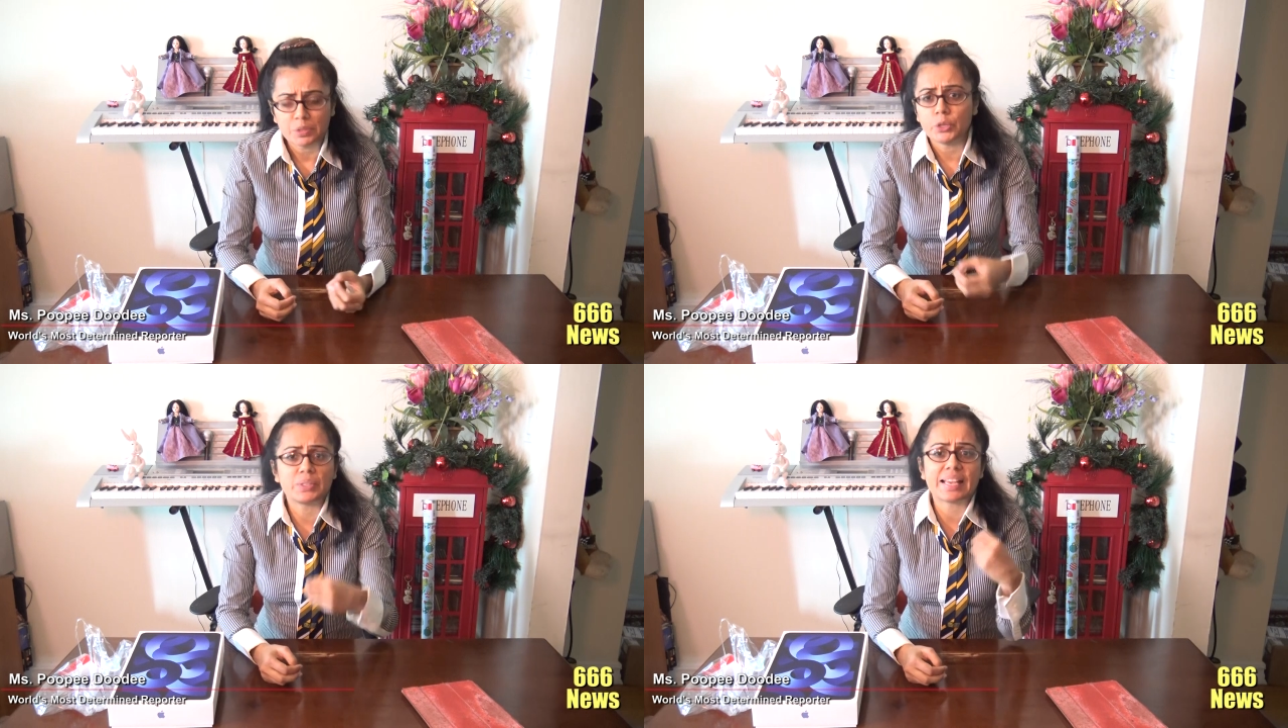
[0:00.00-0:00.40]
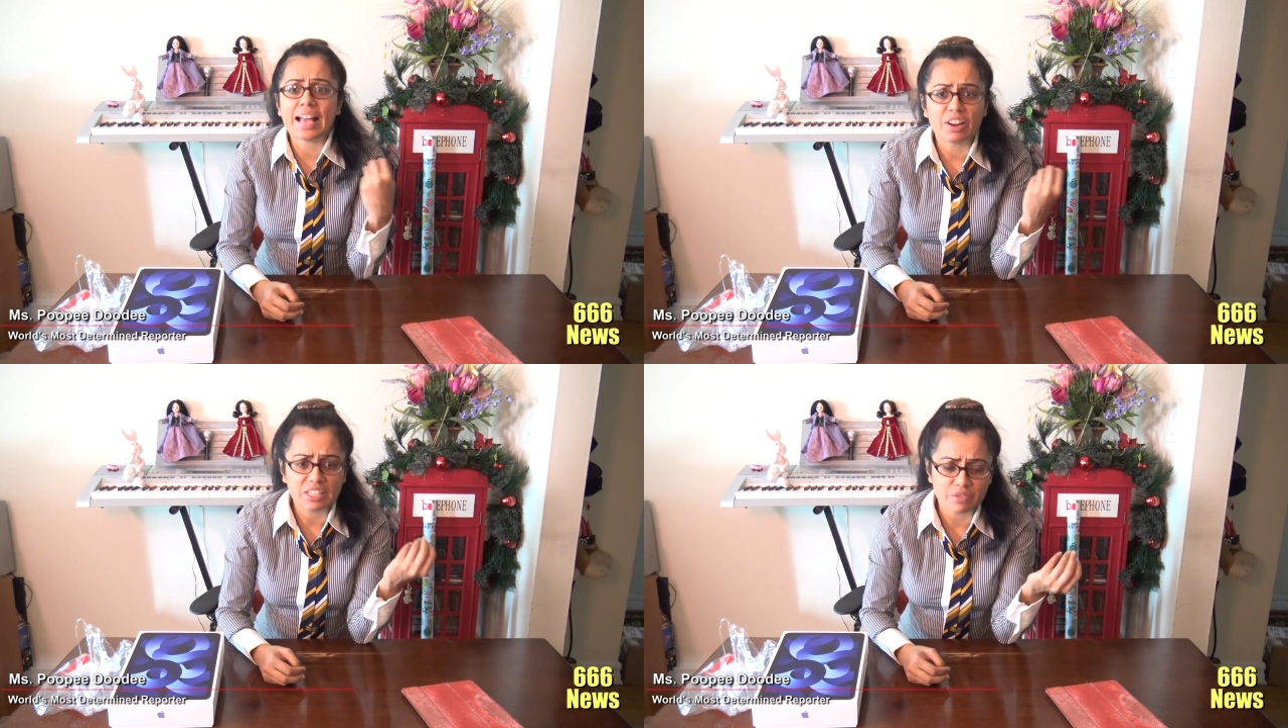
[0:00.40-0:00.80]
you take
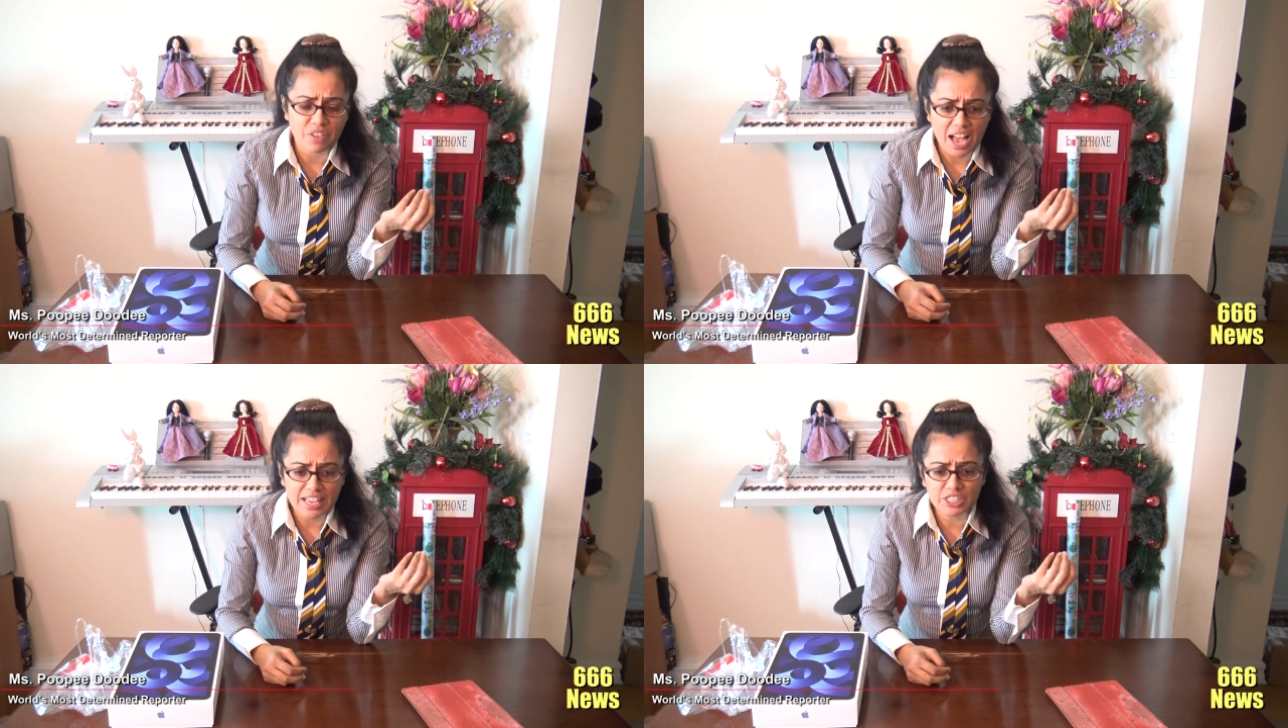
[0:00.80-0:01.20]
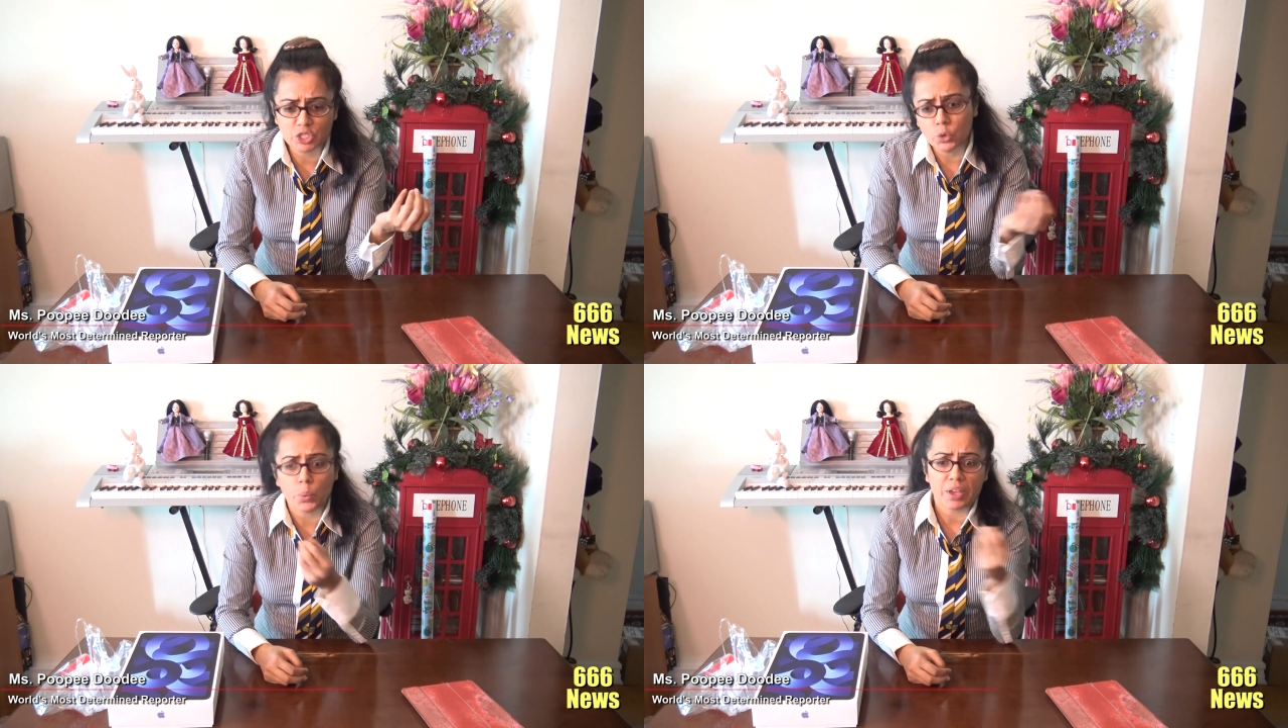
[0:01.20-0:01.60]
out a
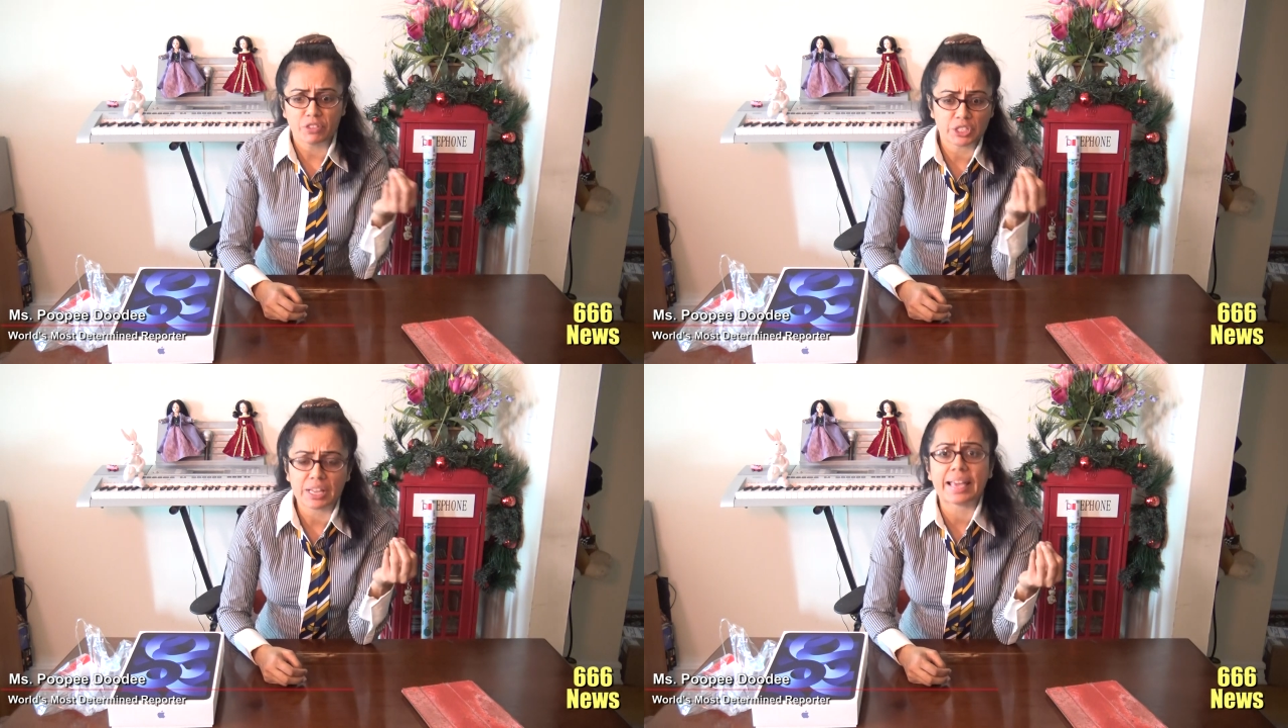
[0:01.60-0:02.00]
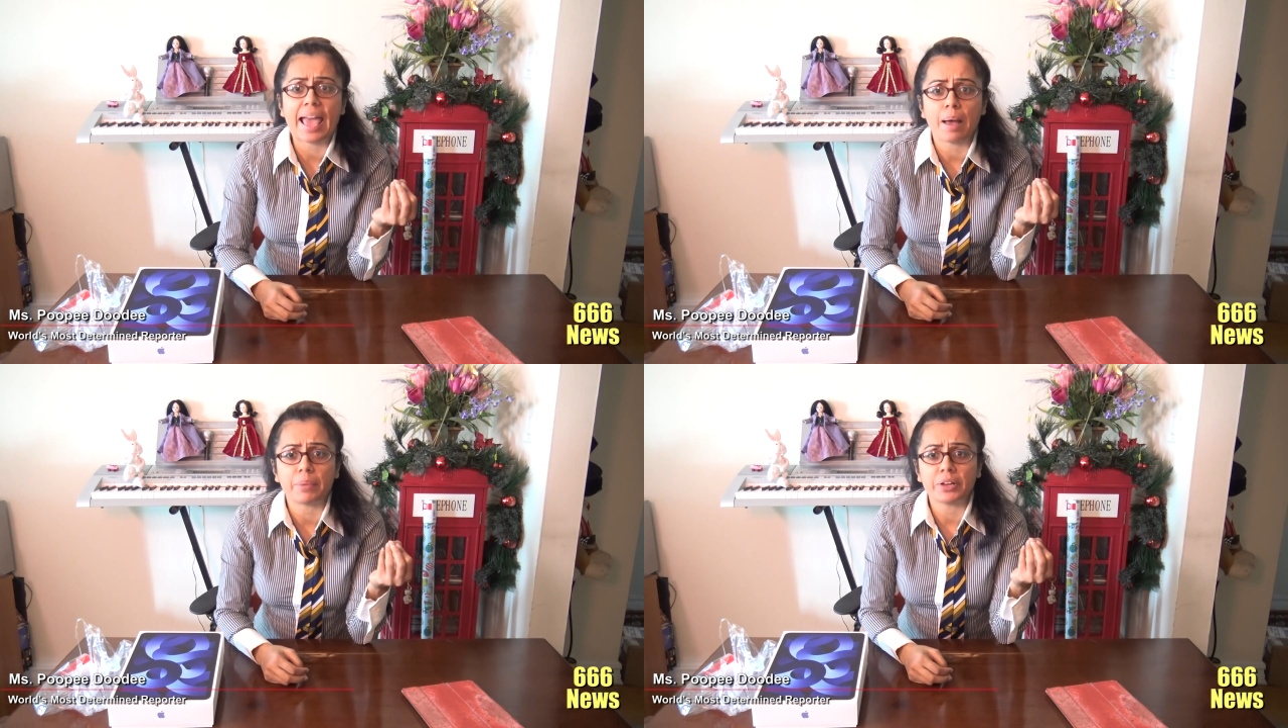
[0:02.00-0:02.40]
device, you wave it to the
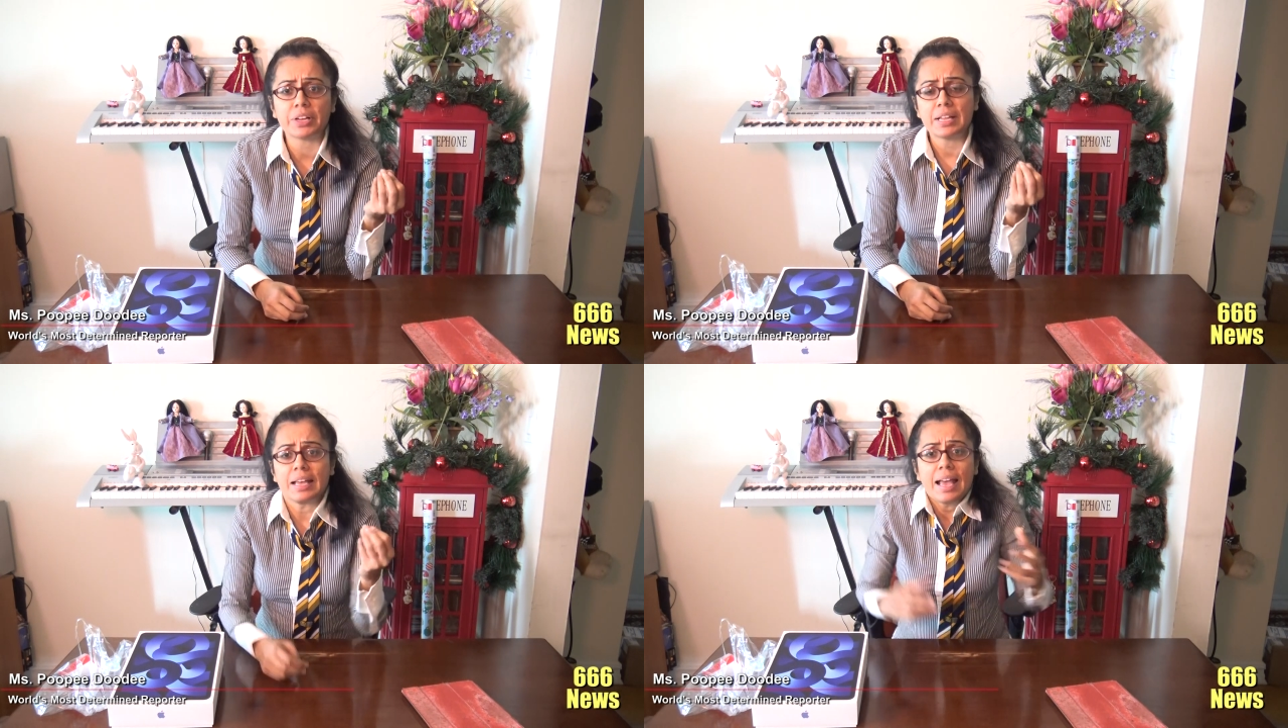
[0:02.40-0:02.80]
camera,